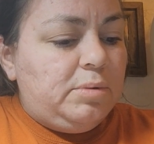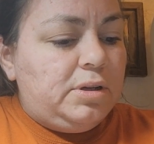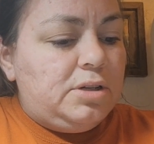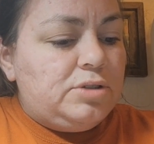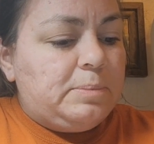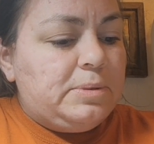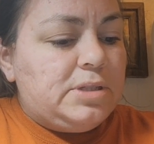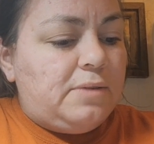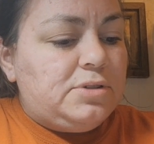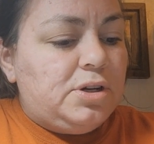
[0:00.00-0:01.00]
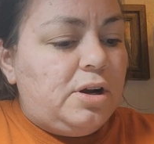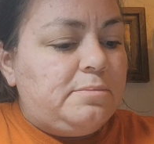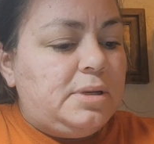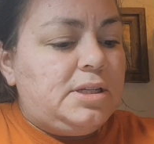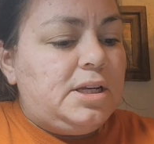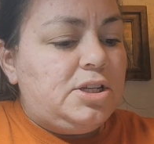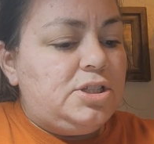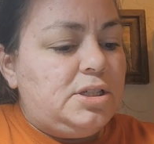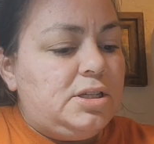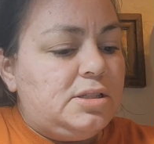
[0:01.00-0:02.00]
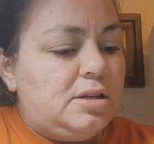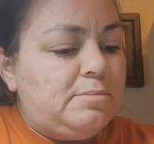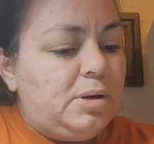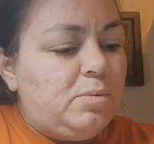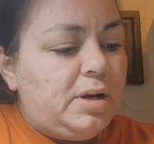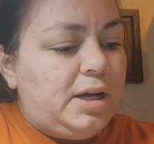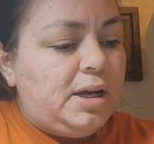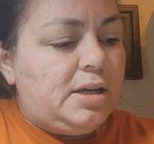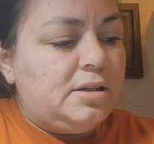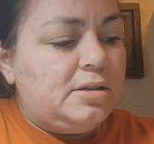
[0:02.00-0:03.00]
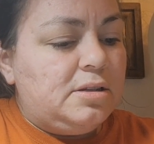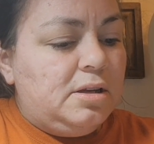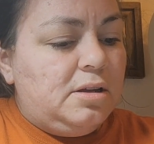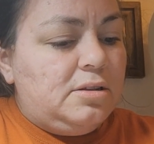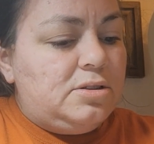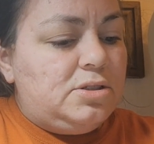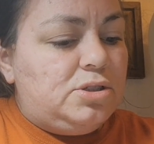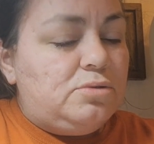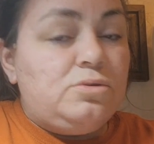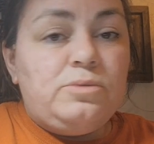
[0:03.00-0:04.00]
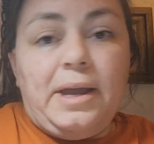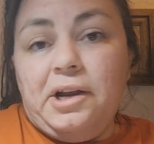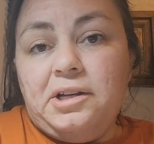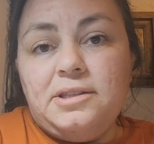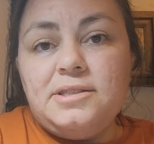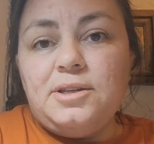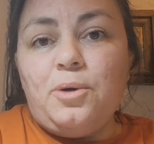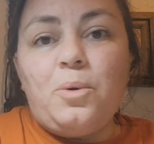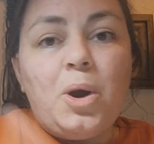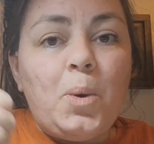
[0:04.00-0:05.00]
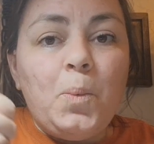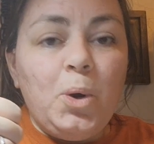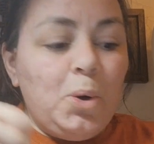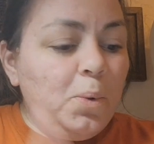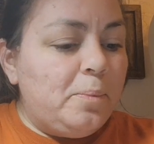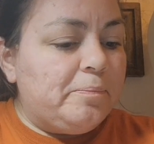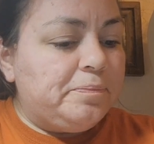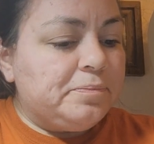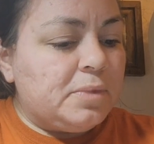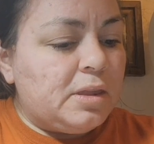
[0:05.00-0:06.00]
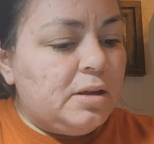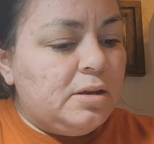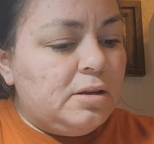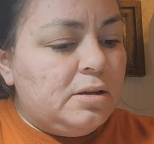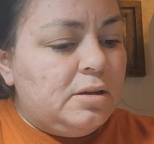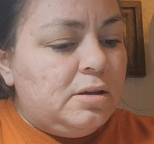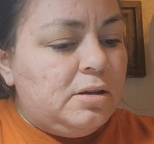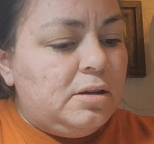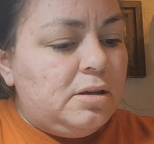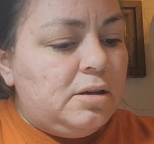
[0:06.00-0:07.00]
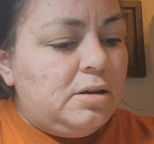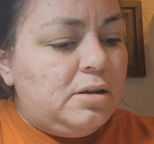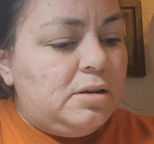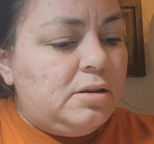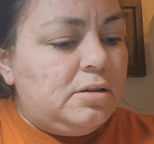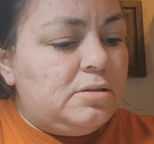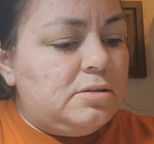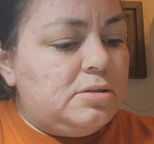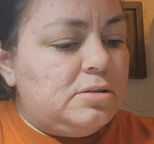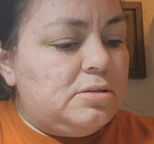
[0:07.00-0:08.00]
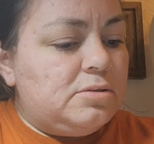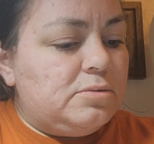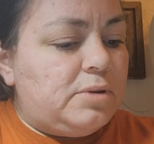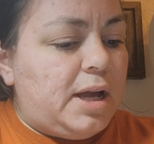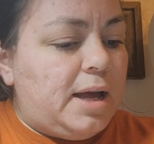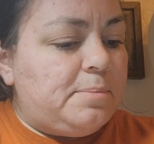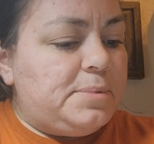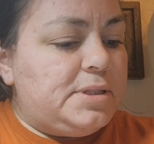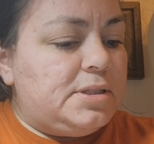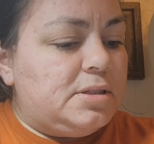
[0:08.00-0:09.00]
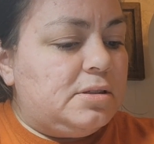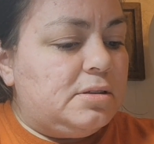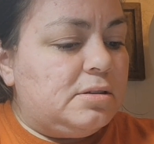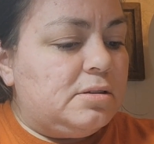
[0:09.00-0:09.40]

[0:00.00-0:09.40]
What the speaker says: And then we're going to drop those off to her on Monday because she is on my way to do errands. So, whoo. Straps.